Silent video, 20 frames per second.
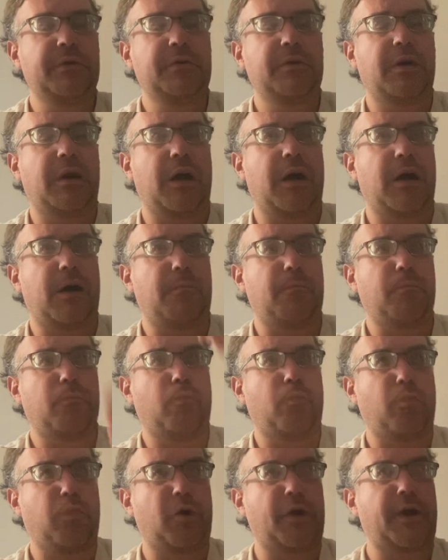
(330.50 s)
um,
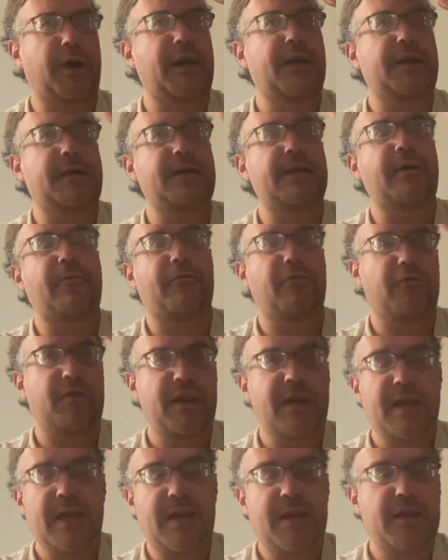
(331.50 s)
we're going to definitely
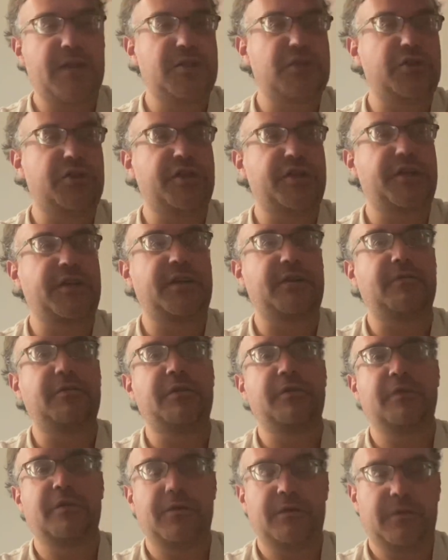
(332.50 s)
get into the
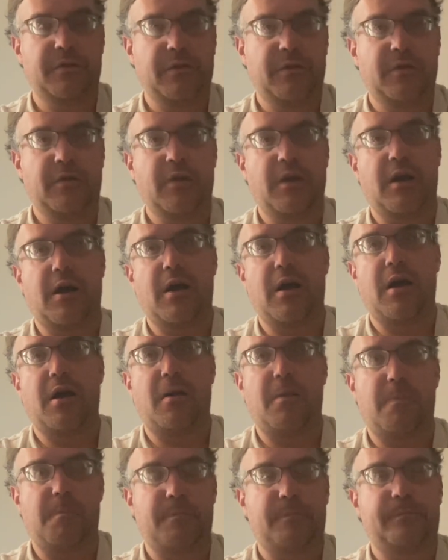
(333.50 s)

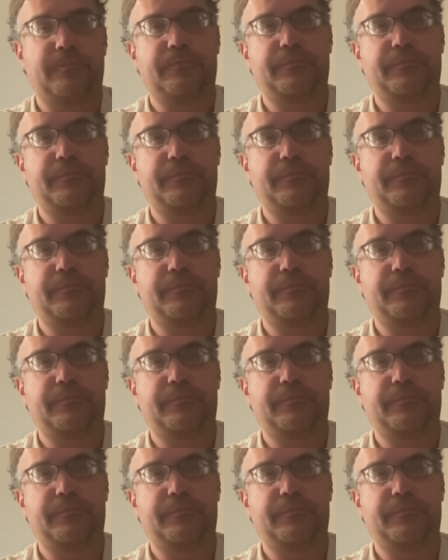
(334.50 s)
um,